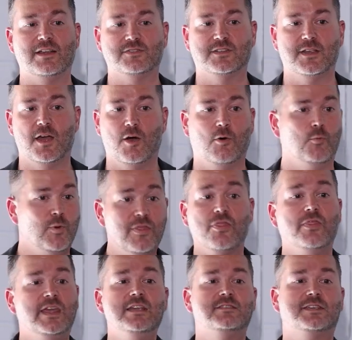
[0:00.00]
SEO
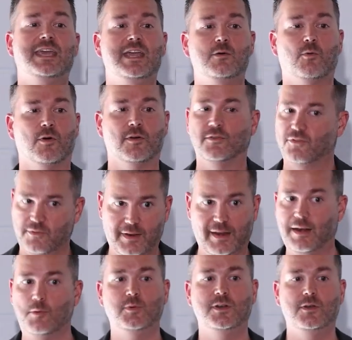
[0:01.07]
with these keywords,
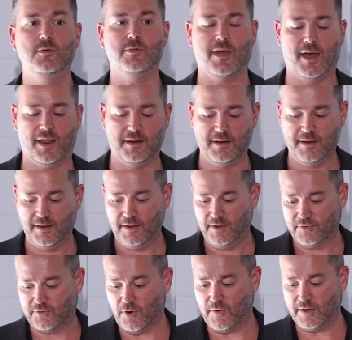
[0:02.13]
and it would do that.
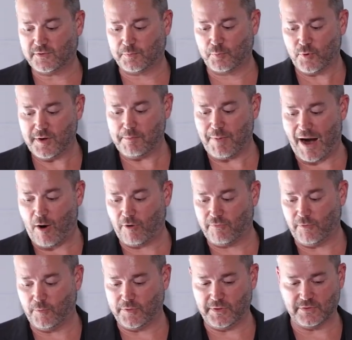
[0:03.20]
So it's pretty
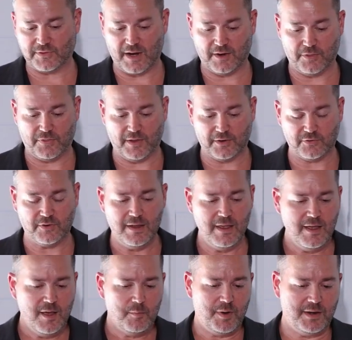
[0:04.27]
powerful with these kind of things.
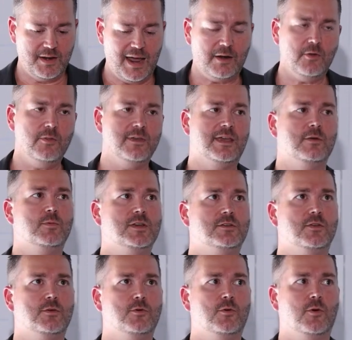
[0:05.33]
But not only can we
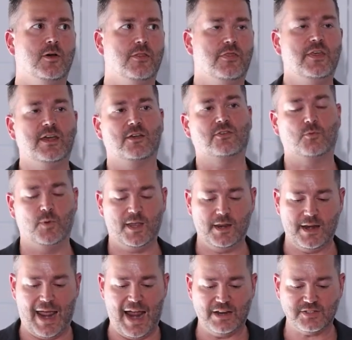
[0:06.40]
do this, we
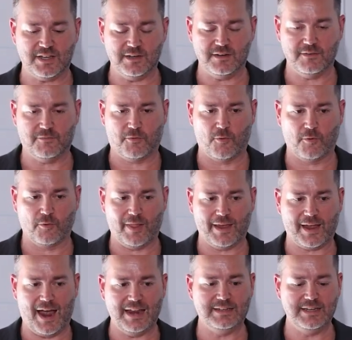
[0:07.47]
can ask it for
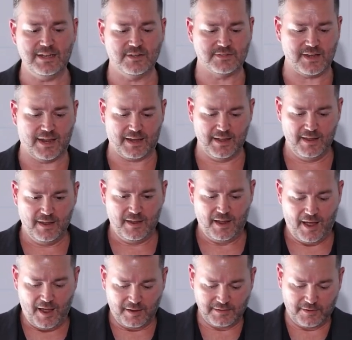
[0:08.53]
like ideas like,
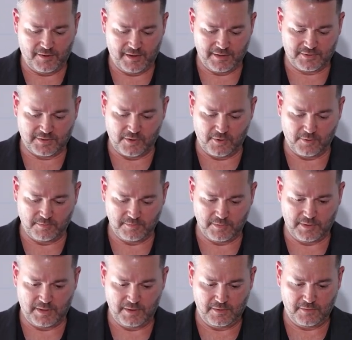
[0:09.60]
uh, all right, so
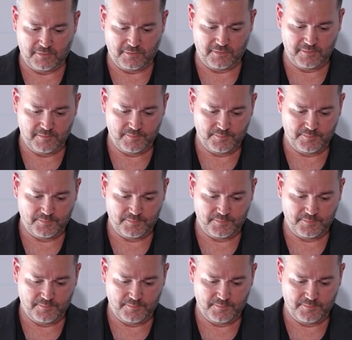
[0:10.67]
give